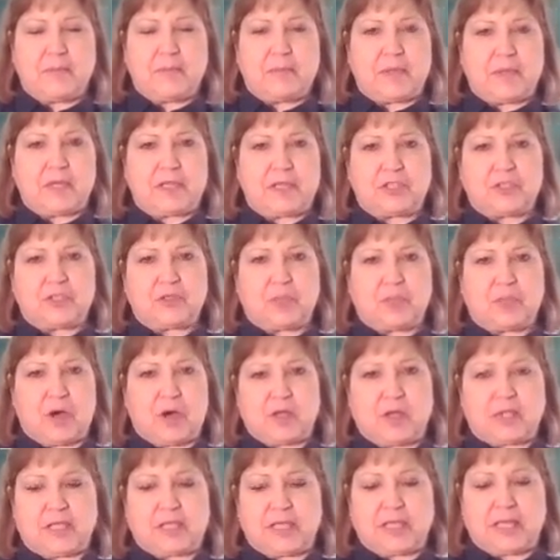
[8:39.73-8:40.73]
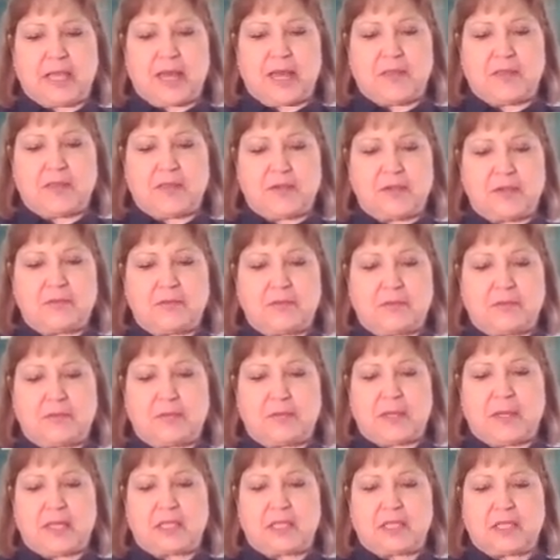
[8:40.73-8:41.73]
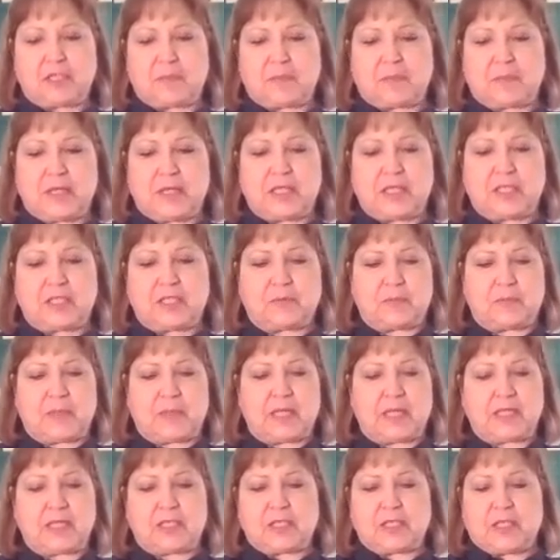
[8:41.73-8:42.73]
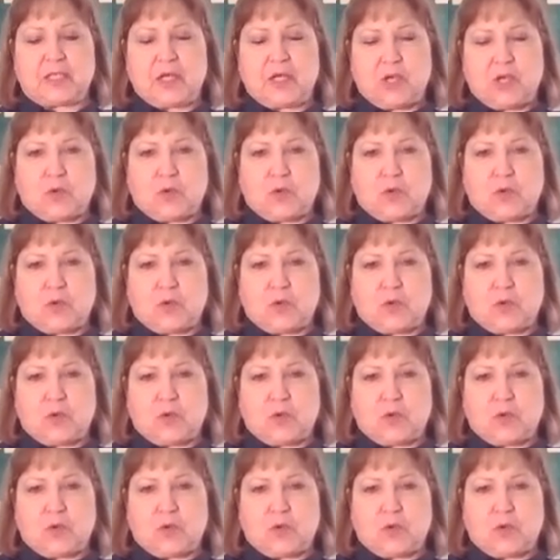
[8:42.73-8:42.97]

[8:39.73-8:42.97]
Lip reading: Pinch your ball together. Pinch, pinch, pinch.